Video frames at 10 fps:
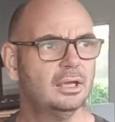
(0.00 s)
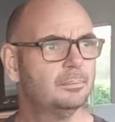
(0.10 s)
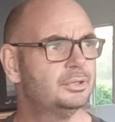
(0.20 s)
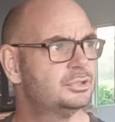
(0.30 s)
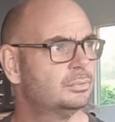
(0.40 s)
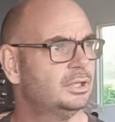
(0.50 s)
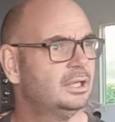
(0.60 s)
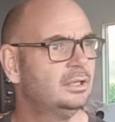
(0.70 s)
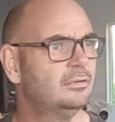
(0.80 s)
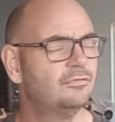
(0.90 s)

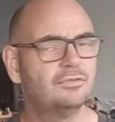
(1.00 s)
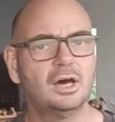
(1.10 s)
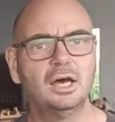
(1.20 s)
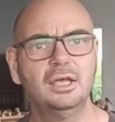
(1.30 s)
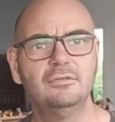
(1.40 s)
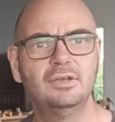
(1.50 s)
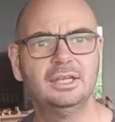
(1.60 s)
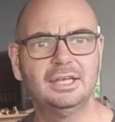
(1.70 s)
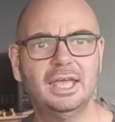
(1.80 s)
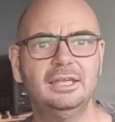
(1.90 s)
between 5
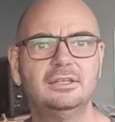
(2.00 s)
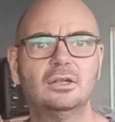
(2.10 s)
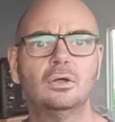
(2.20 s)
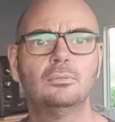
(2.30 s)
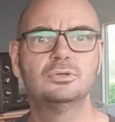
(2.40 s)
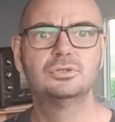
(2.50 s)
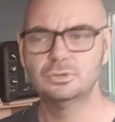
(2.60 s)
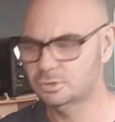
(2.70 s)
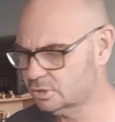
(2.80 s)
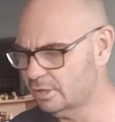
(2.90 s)
and 8
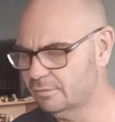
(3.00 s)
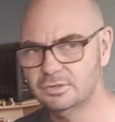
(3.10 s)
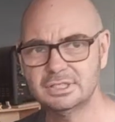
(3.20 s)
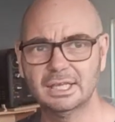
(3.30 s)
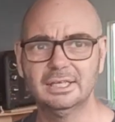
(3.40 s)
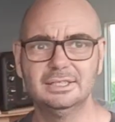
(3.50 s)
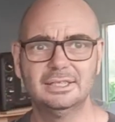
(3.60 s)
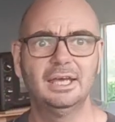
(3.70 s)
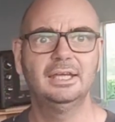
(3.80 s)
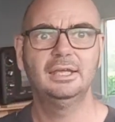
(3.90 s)
kilometers every second
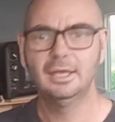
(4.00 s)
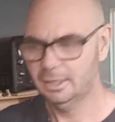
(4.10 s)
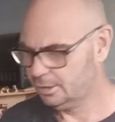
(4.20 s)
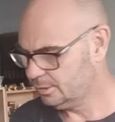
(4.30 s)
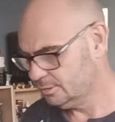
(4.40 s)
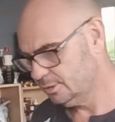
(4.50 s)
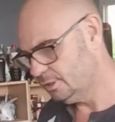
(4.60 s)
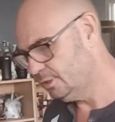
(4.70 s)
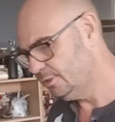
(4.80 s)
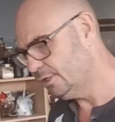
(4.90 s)
day.
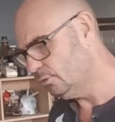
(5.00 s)
That